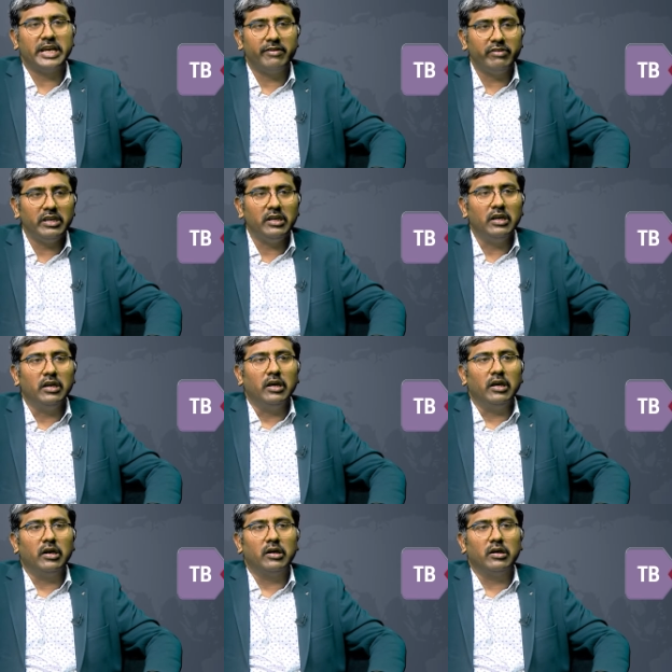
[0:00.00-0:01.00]
I V
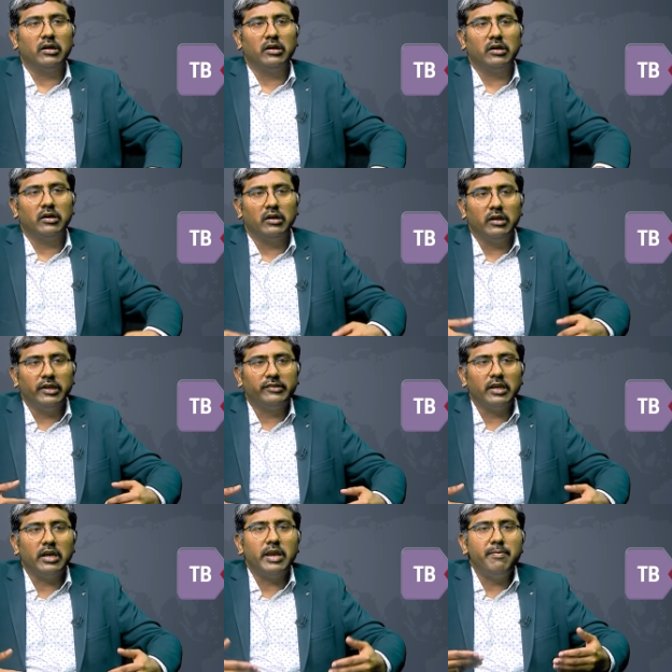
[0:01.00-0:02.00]
uh, is
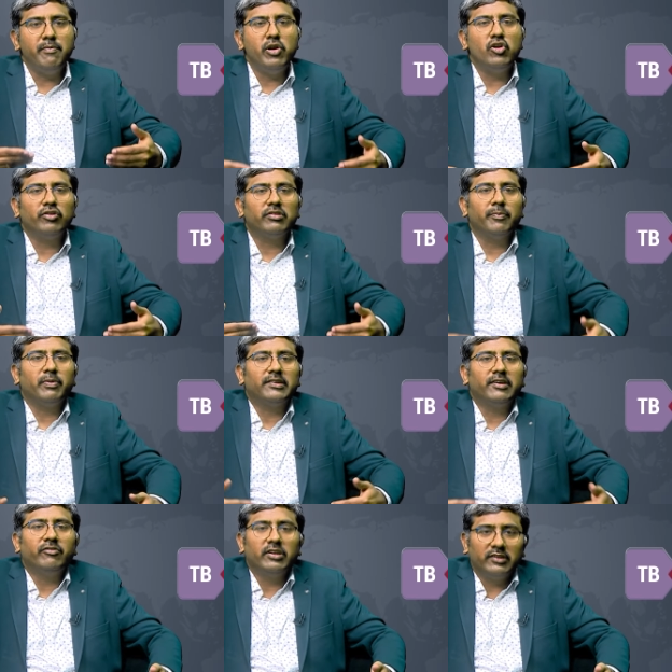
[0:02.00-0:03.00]
an
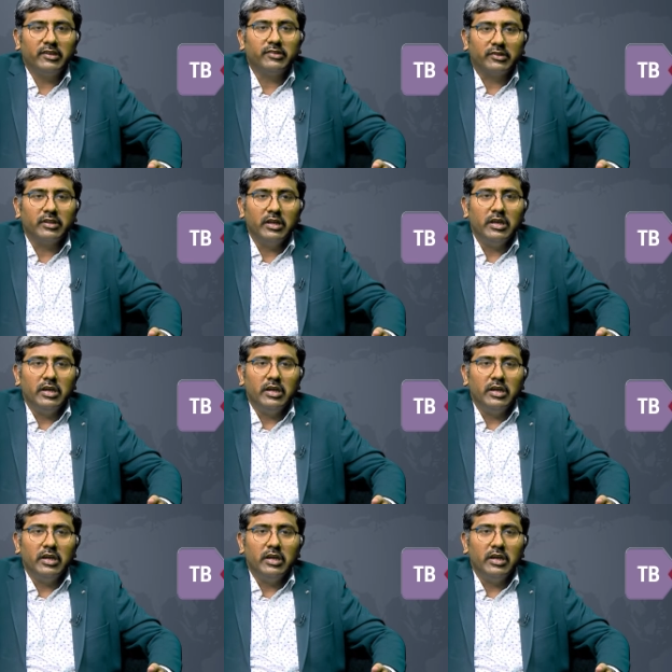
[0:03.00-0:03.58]
immunosuppressive disease.